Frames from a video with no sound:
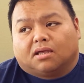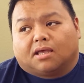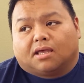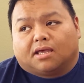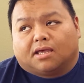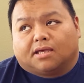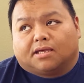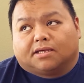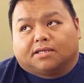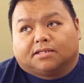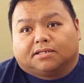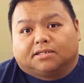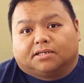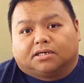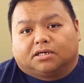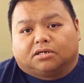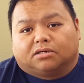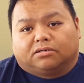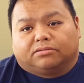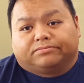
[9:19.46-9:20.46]
and
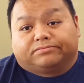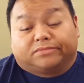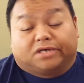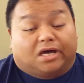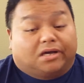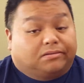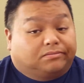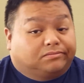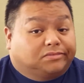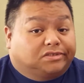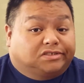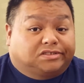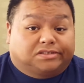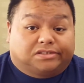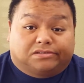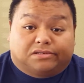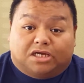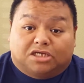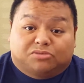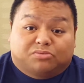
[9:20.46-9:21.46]
um, it
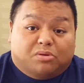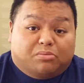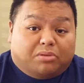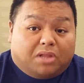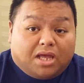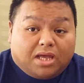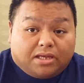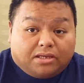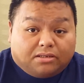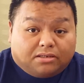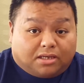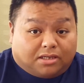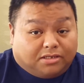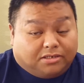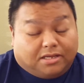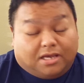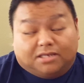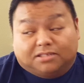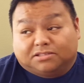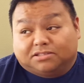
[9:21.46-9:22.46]
still has me playing. And
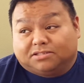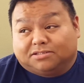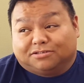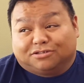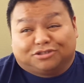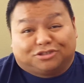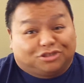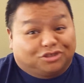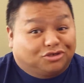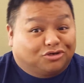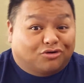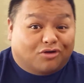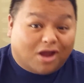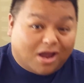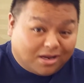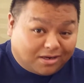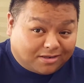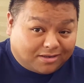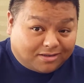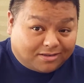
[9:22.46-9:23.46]
yes, you're still
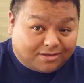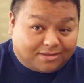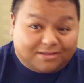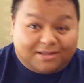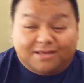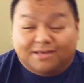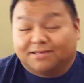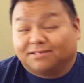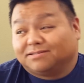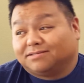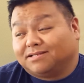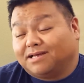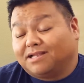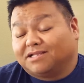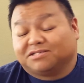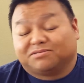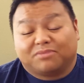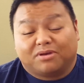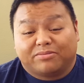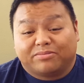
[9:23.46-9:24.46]
grinding, and that is, that
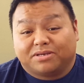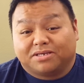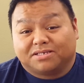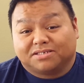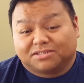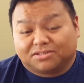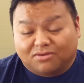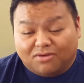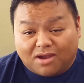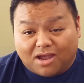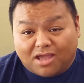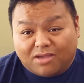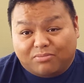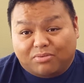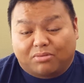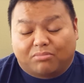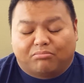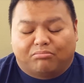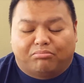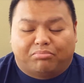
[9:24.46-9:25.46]
is my biggest gripe,
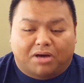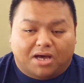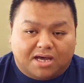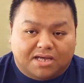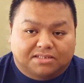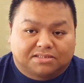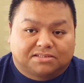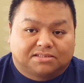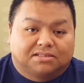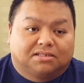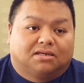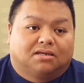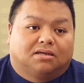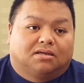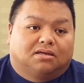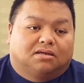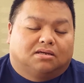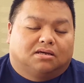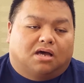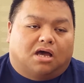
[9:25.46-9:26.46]
but
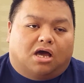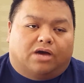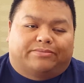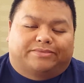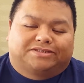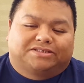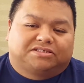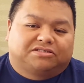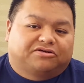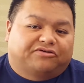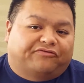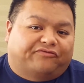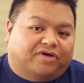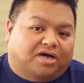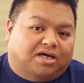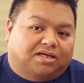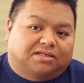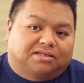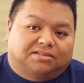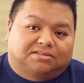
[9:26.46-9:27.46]
Um, it's still
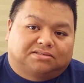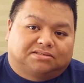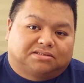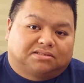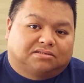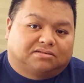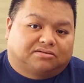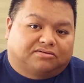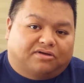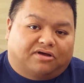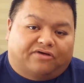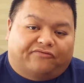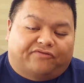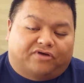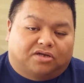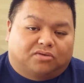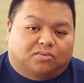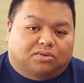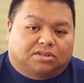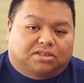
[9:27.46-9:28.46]
fun. It's still a
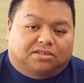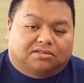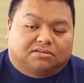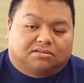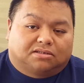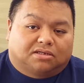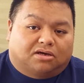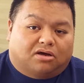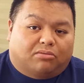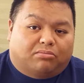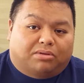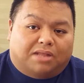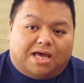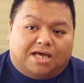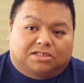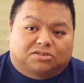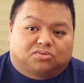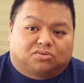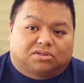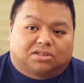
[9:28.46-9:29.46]
fun with, the, you know, a
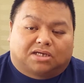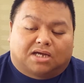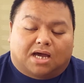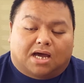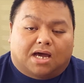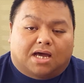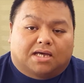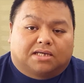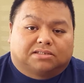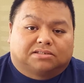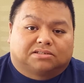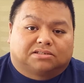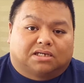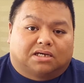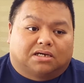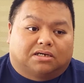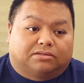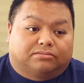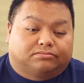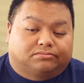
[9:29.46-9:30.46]
blast with the guys.
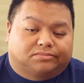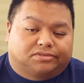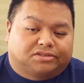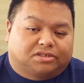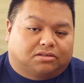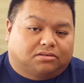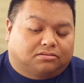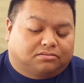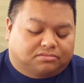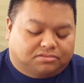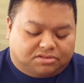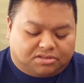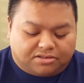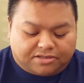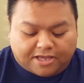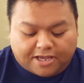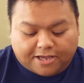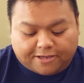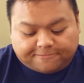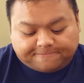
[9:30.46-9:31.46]
Um, so, so
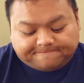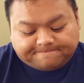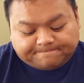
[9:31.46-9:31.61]
yeah.